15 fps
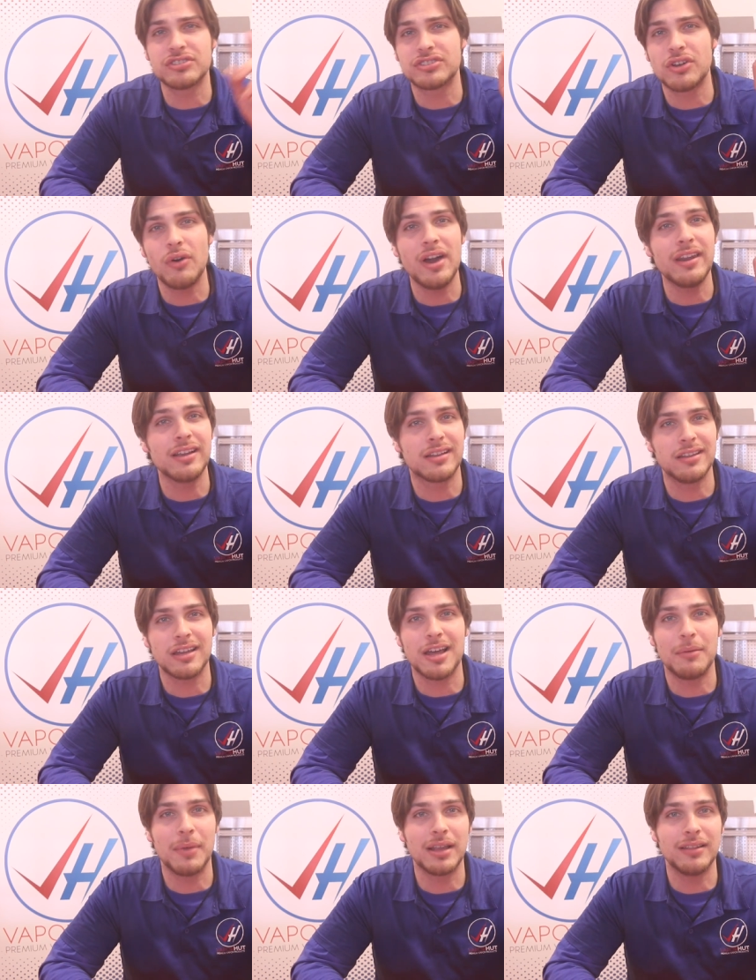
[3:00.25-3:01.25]
just go ahead and
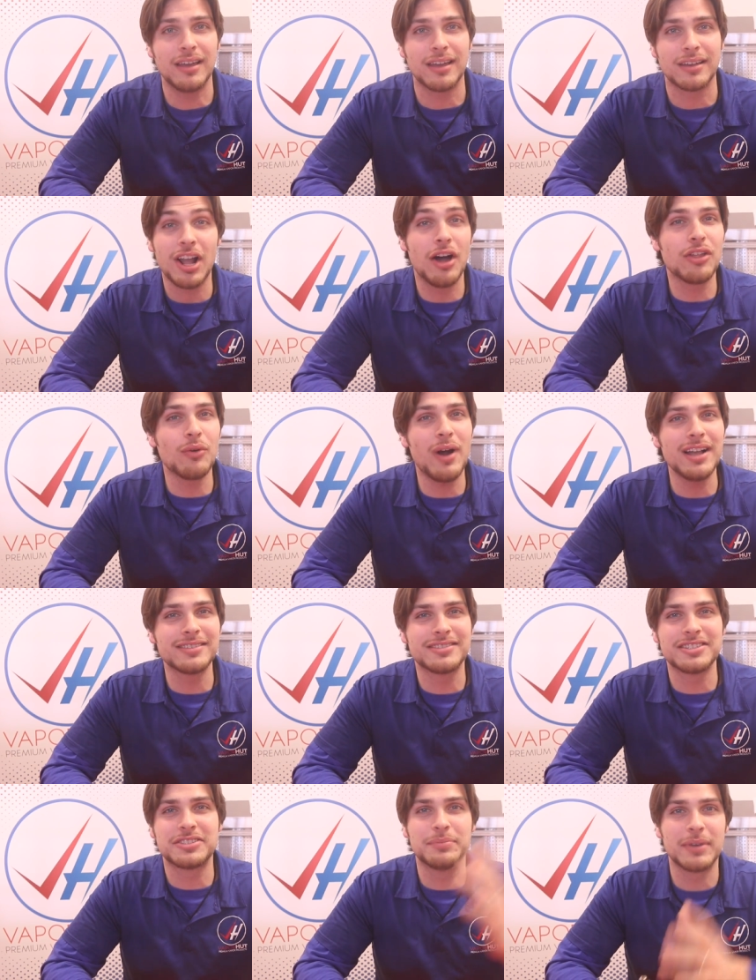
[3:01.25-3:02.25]
click on my link.
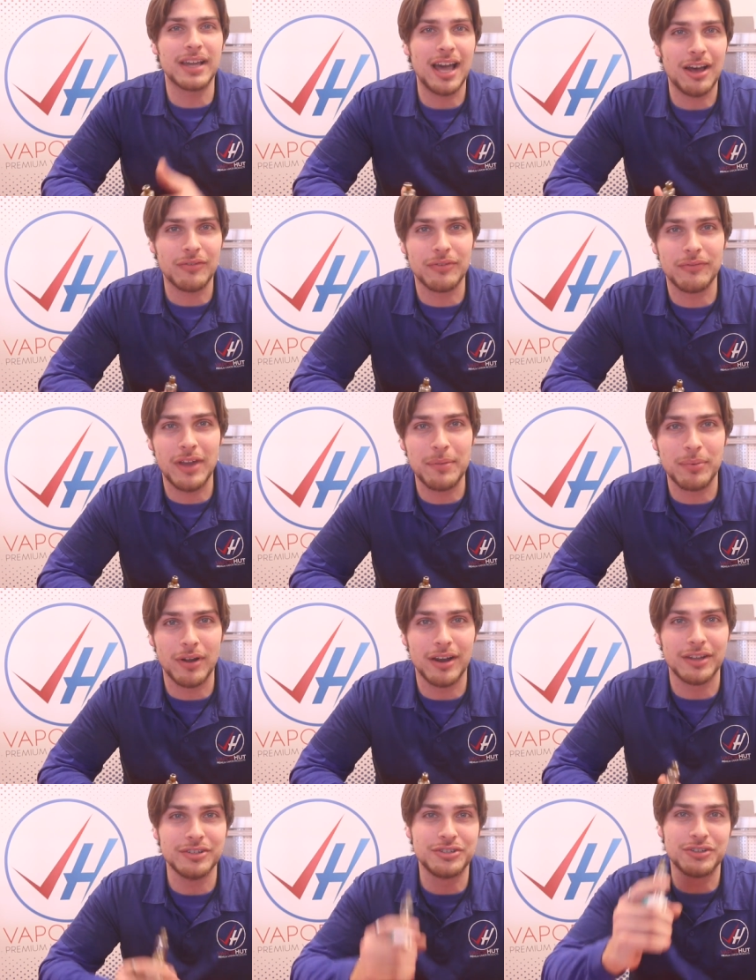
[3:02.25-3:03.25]
Otherwise, this has been Kyle from Vapor
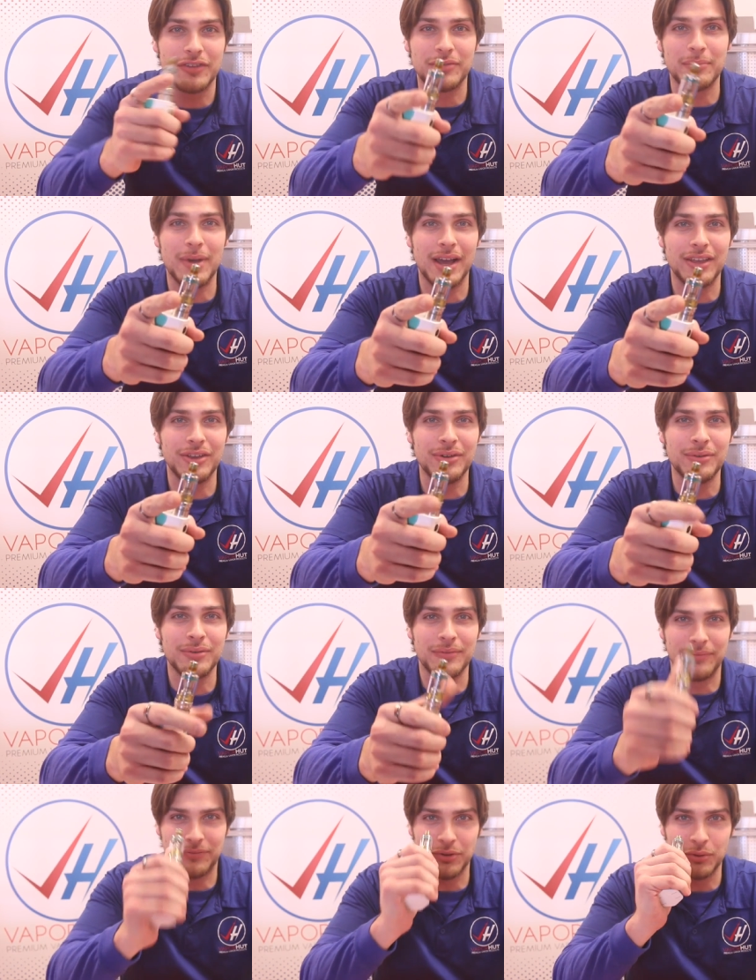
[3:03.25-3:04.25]
Hut, driven by you,
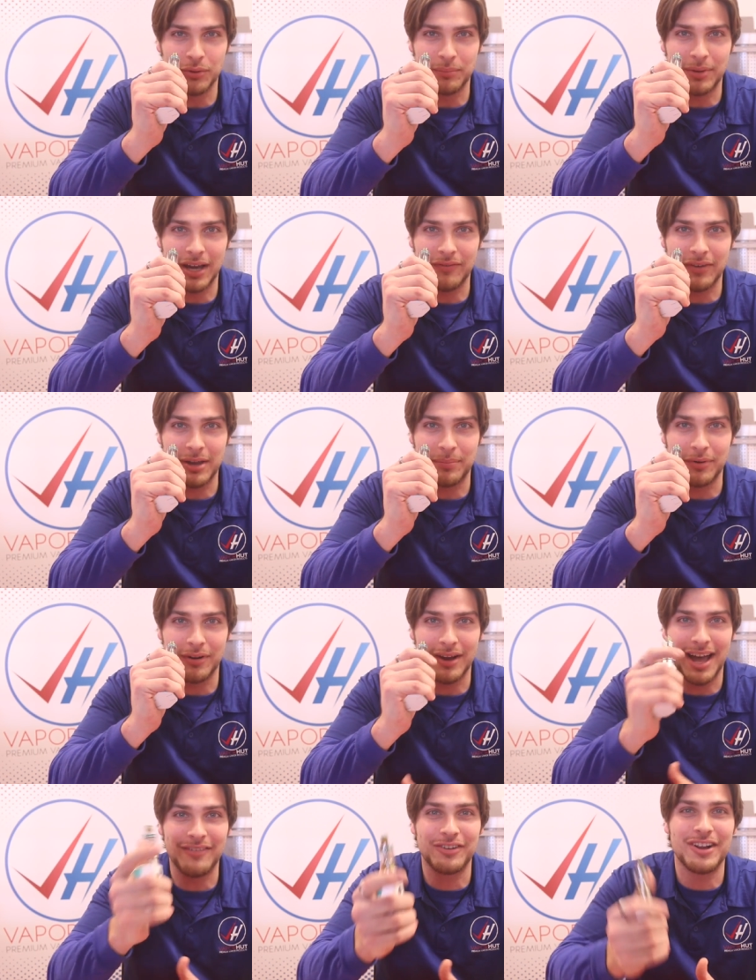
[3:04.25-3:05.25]
fueled by vapor.
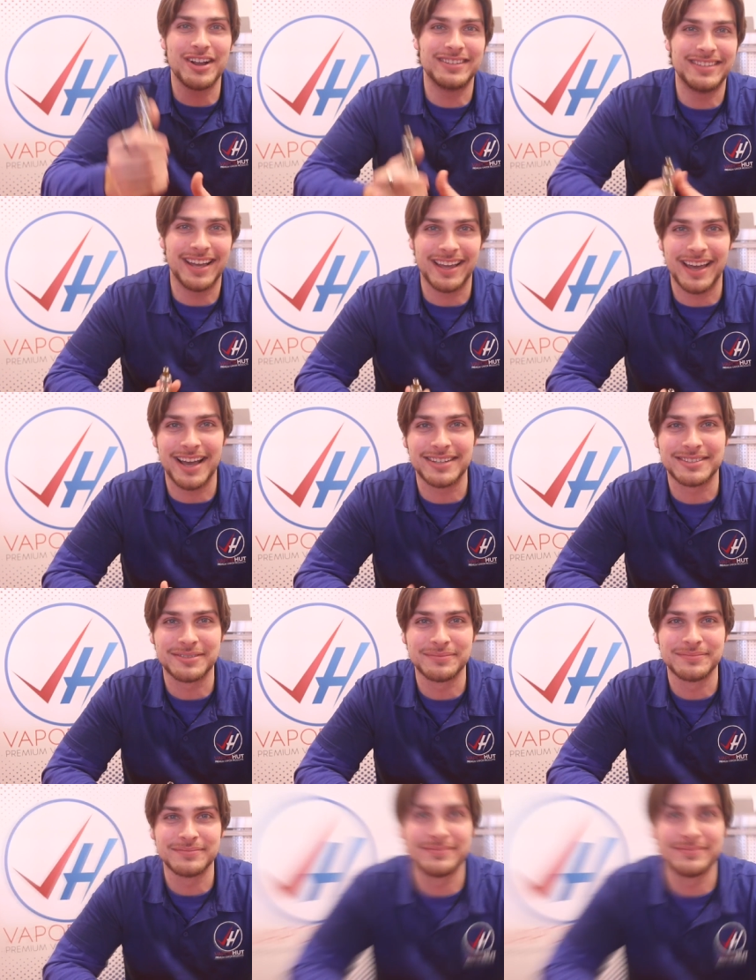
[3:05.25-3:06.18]
Have a great day, guys.